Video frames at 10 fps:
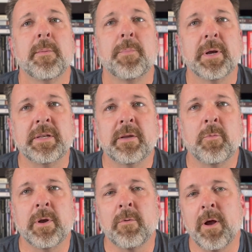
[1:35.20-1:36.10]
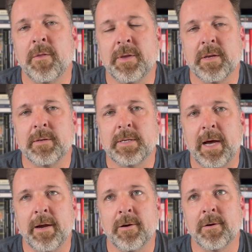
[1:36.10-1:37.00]
but it did went around the
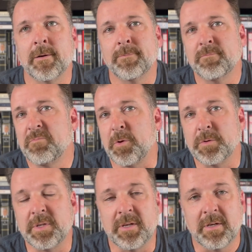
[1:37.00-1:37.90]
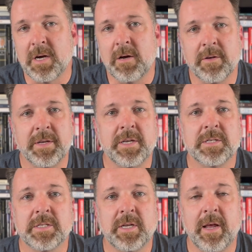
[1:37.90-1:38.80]
entire 13
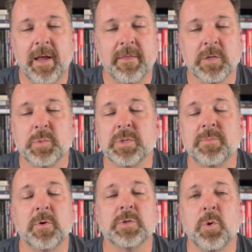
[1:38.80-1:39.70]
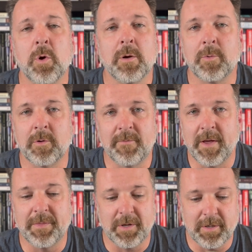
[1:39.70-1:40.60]
colonies and say, hey, this was the most horrible
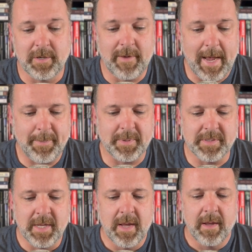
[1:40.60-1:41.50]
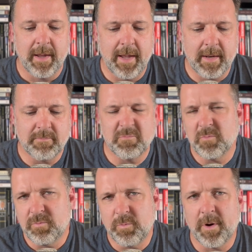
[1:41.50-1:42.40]
event that could have happened. And
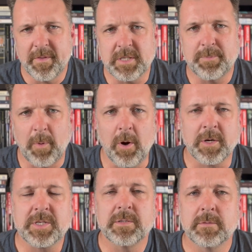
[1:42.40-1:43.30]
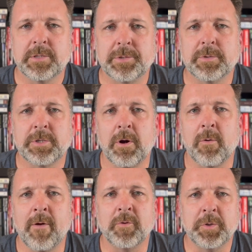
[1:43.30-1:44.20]
one of the sparks to start a
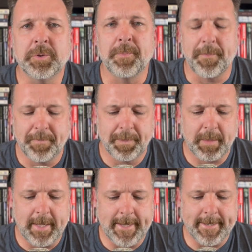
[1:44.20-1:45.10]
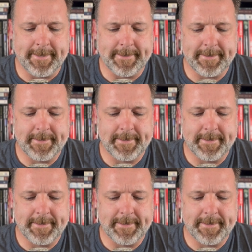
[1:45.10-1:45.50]
revolution. And